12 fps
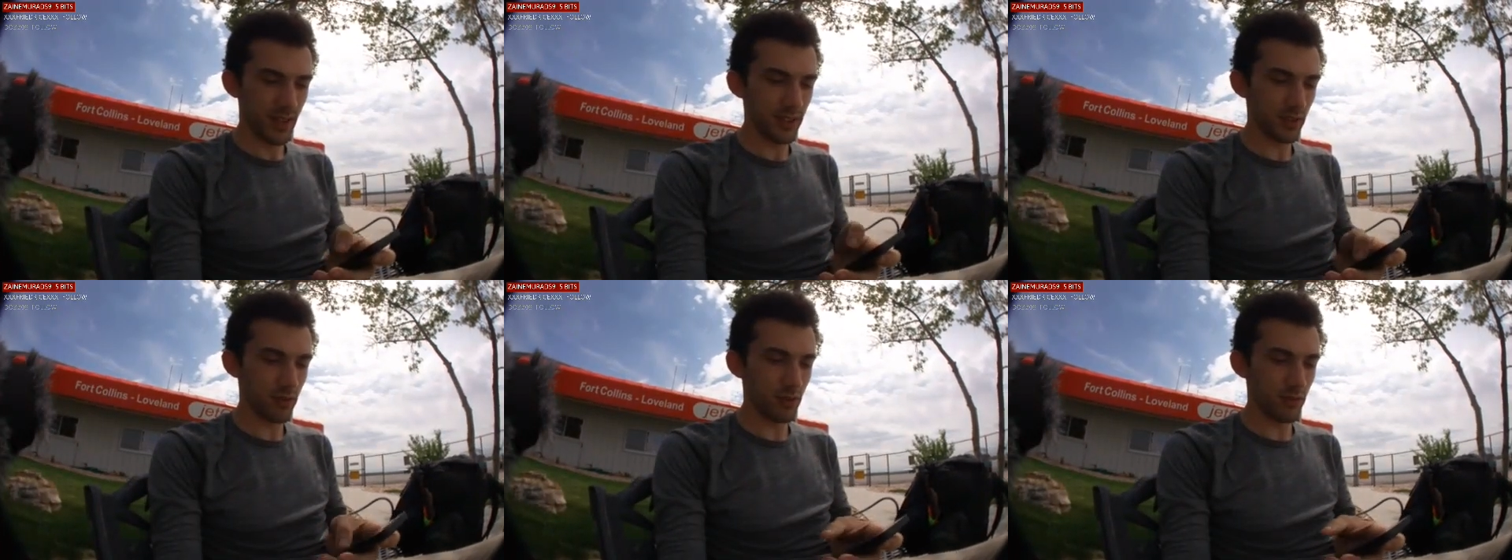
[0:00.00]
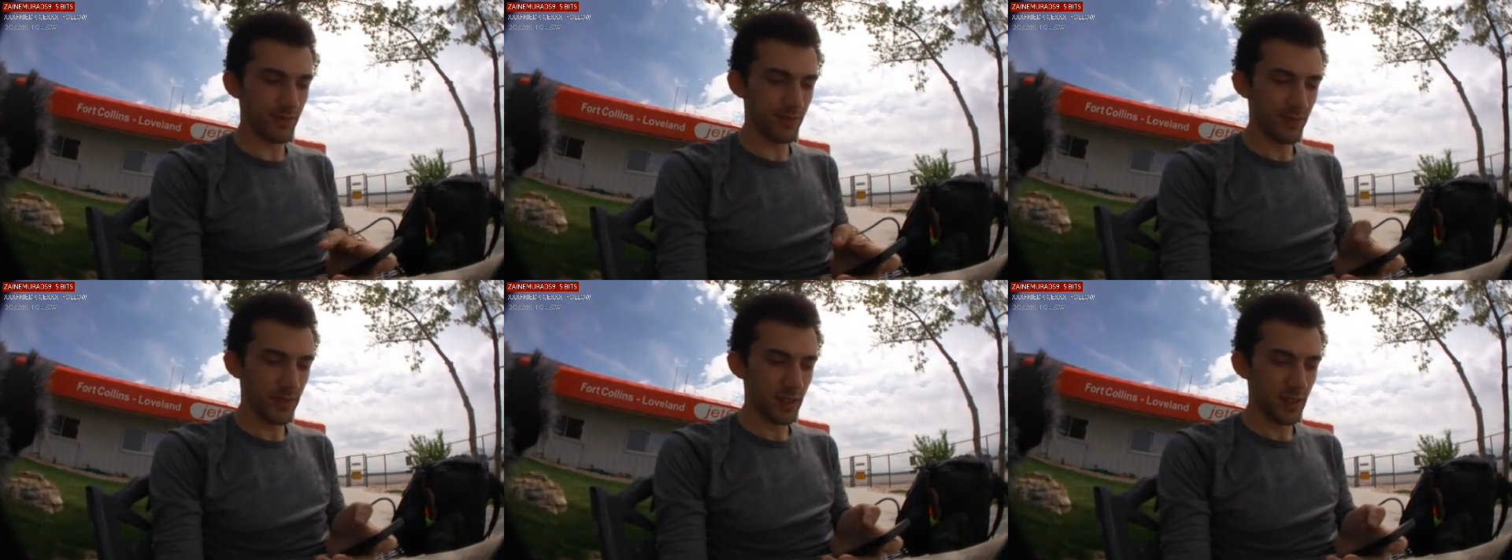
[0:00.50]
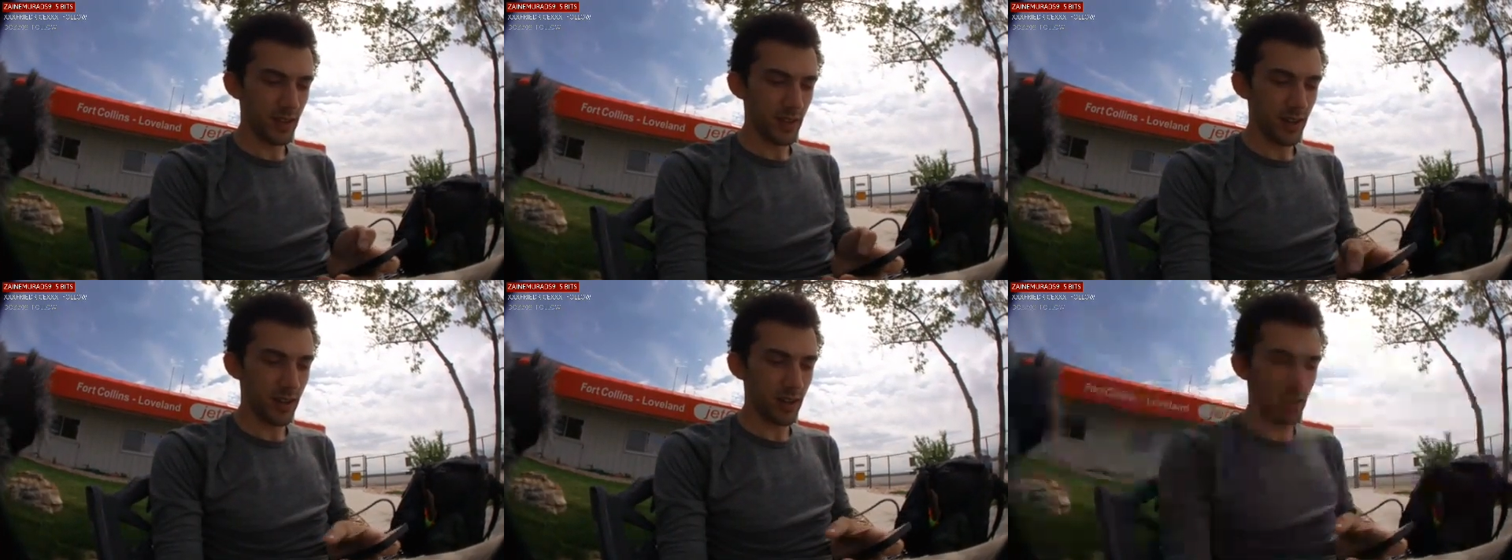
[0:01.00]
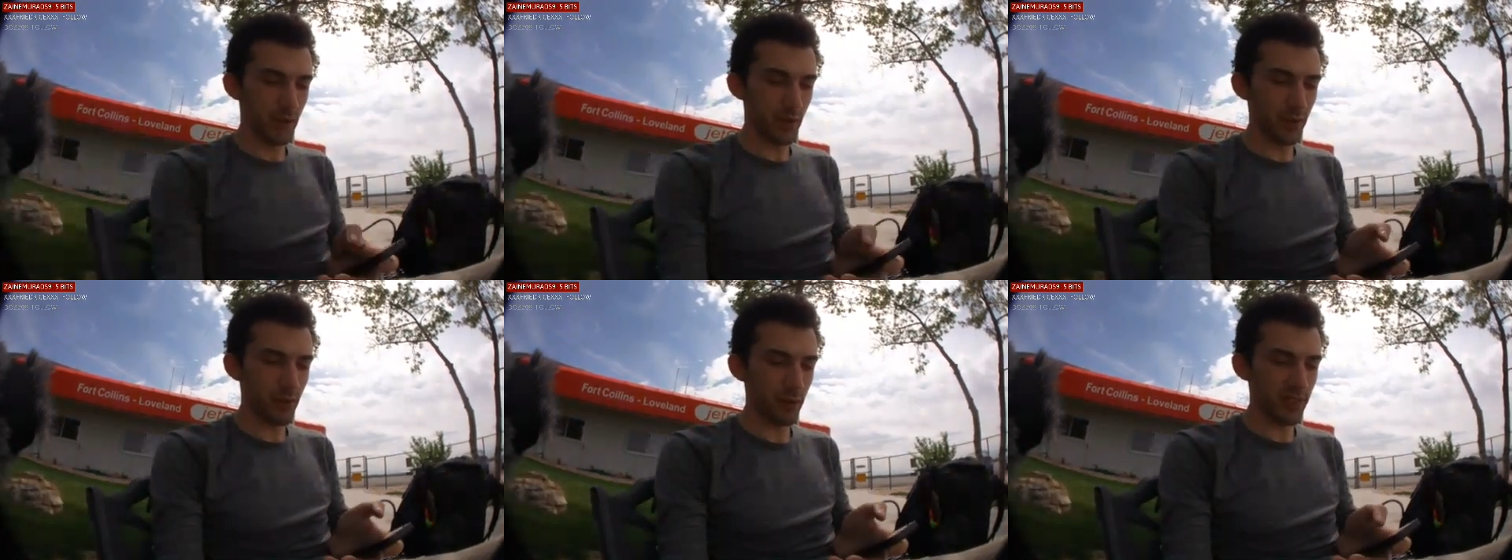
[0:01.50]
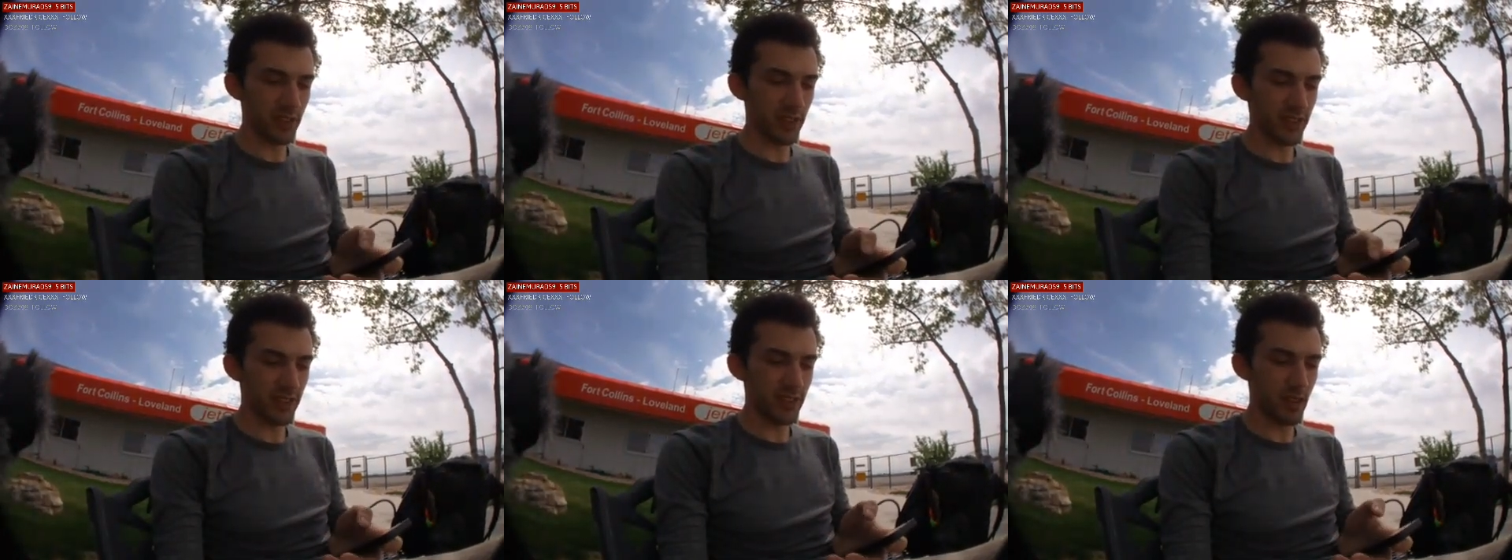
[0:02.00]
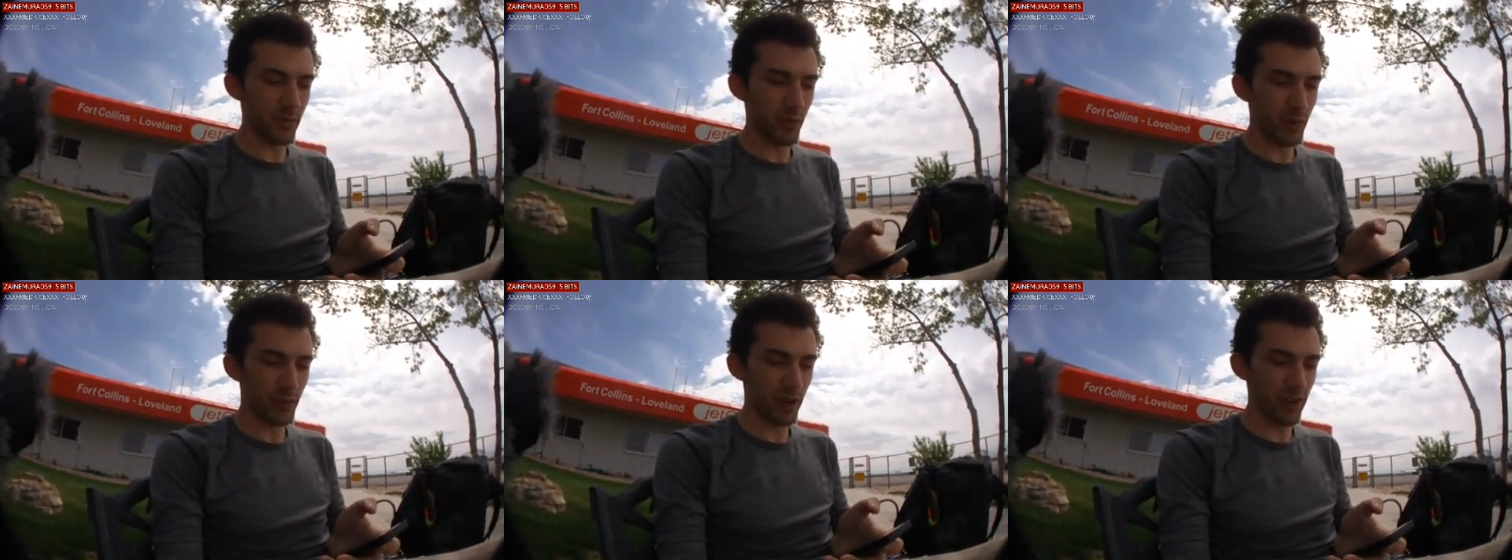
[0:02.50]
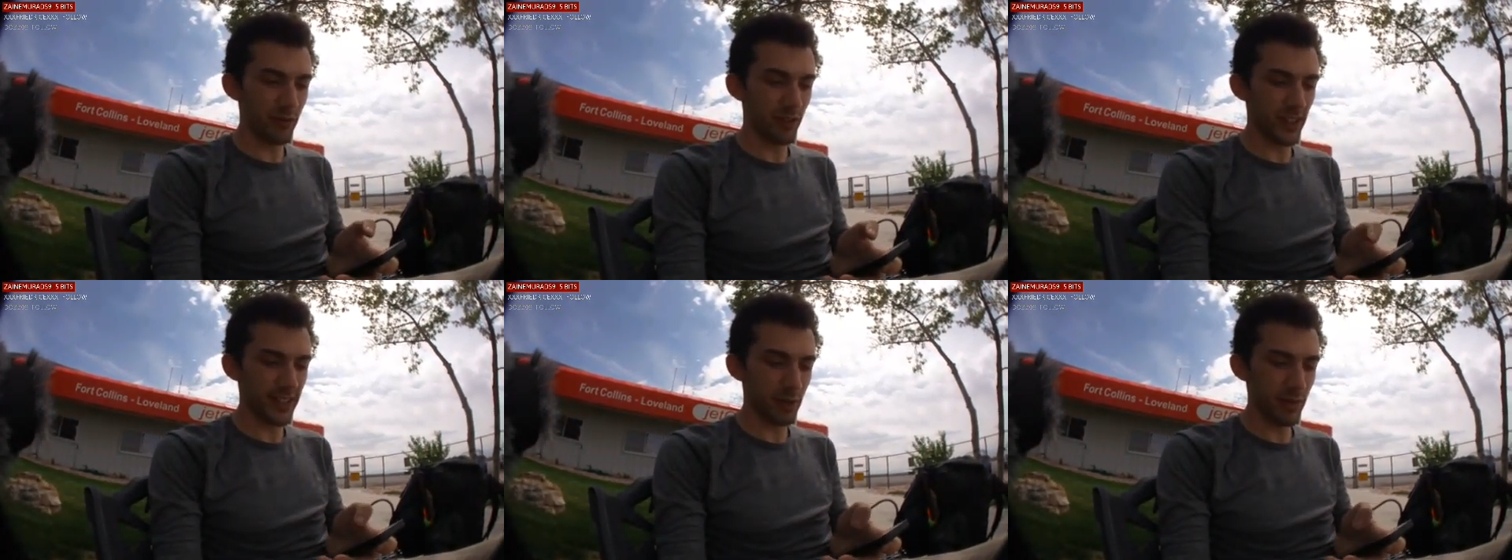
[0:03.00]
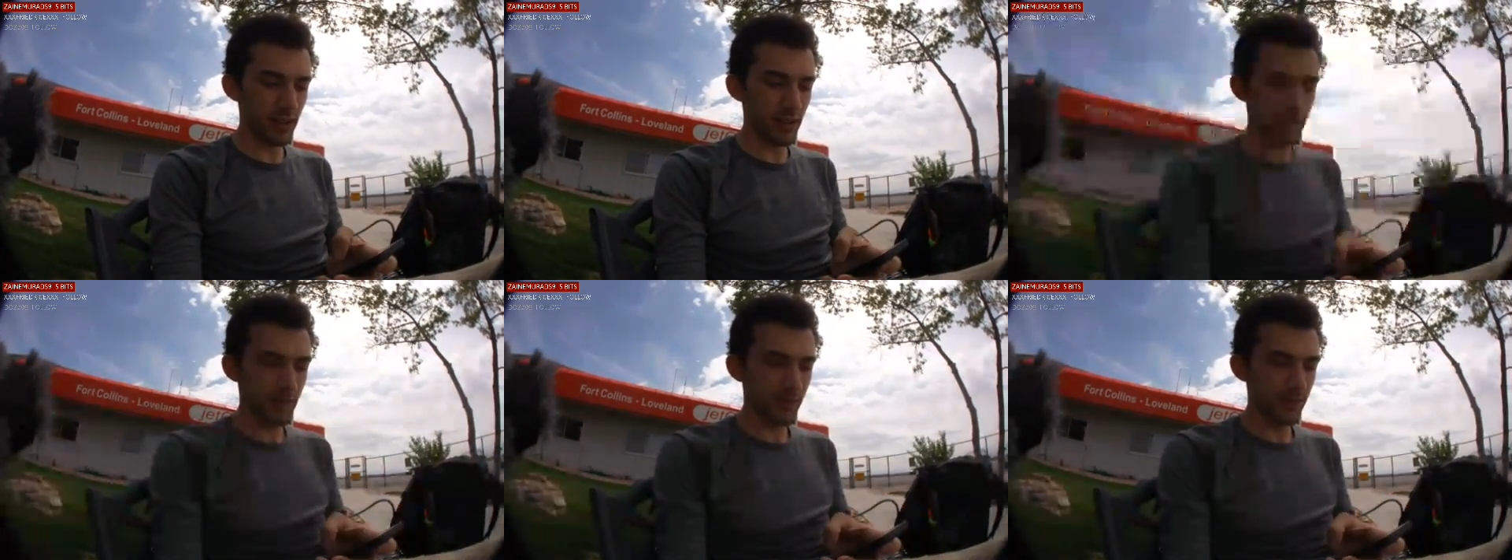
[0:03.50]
That's cool. I'll be going through Wisconsin at some point. Probably not for a little bit.